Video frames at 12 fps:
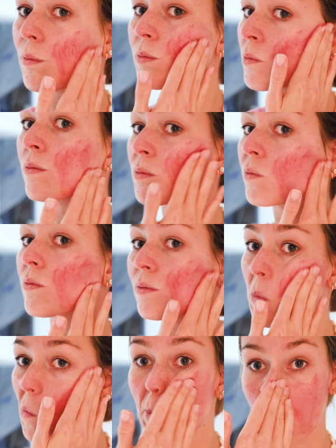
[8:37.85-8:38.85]
The first
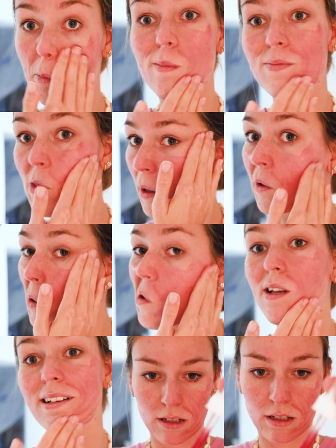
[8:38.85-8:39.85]
time I used it, I
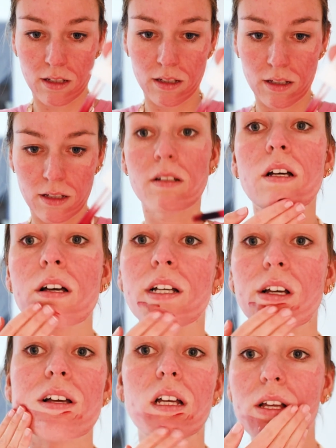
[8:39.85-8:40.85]
only had it on
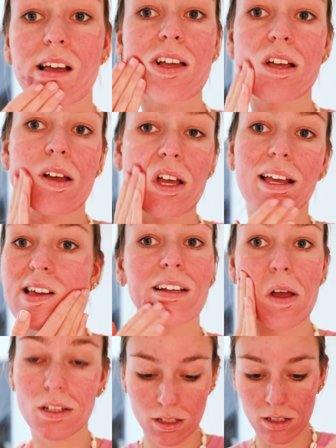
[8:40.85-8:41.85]
for about 5 to
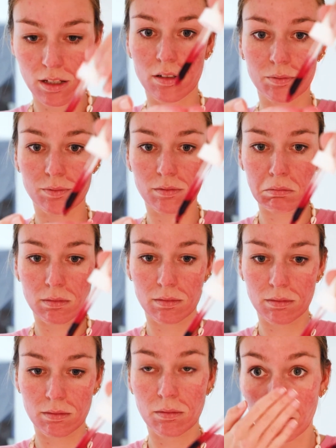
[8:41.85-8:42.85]
6 minutes.
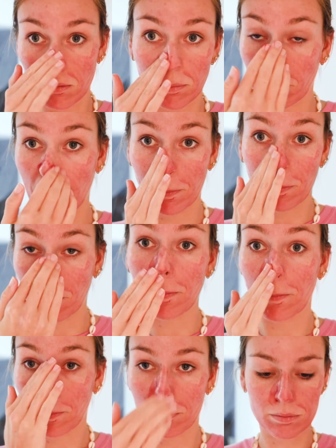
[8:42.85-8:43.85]
Now I'm all the way at
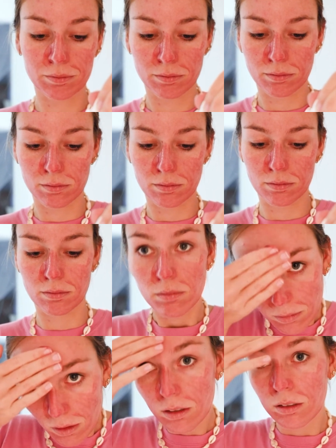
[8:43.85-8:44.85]
10. I wouldn't
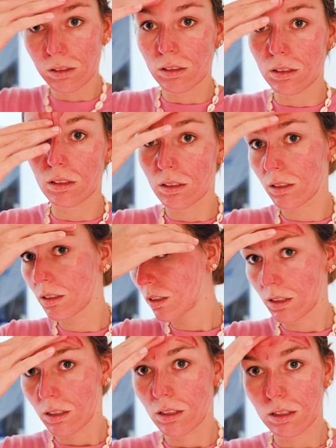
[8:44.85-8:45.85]
recommend doing it
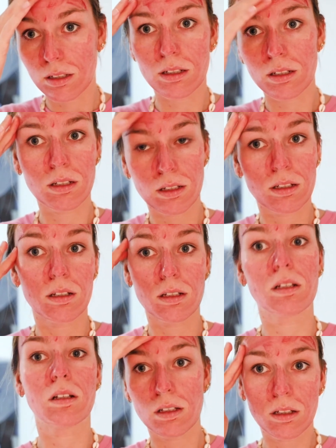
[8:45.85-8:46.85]
more than 10
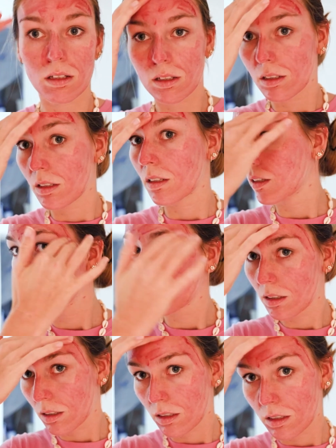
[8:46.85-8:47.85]
minutes. I think it's
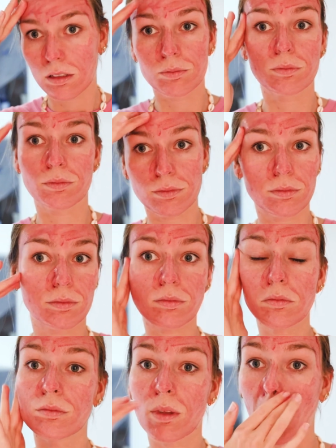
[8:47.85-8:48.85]
plenty of time to
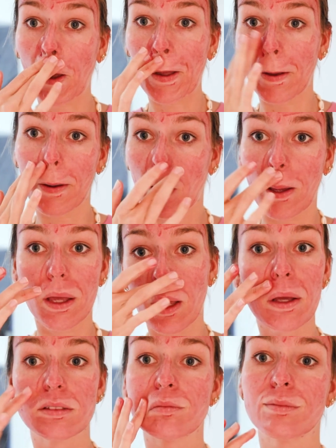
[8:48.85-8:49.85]
exfoliate your skin.
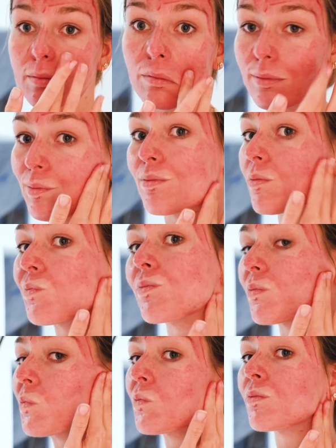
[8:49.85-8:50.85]
And
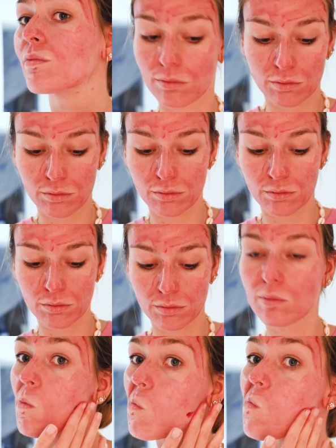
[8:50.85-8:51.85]
then
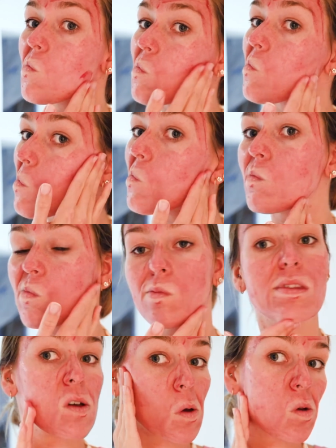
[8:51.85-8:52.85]
I'm going to show you
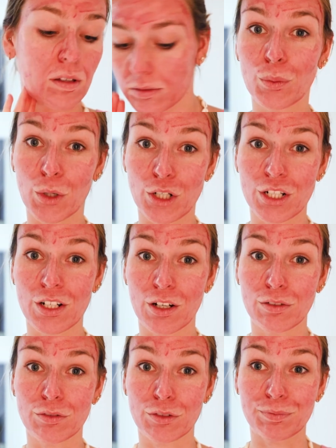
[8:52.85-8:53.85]
how you wash it off.